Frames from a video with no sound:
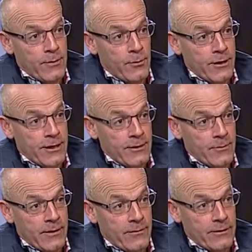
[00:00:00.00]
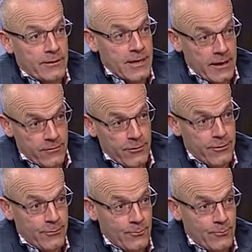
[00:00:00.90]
but I ended up giving 10 for her.